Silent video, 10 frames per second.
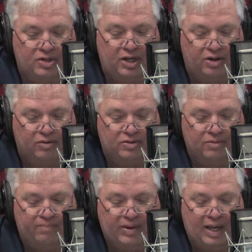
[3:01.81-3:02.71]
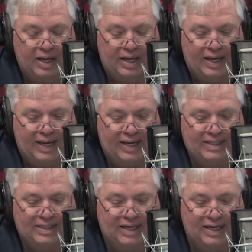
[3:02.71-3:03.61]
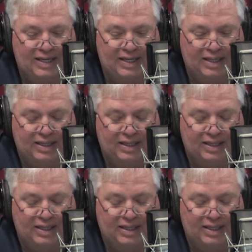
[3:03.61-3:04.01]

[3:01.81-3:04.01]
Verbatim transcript: News. He said uh,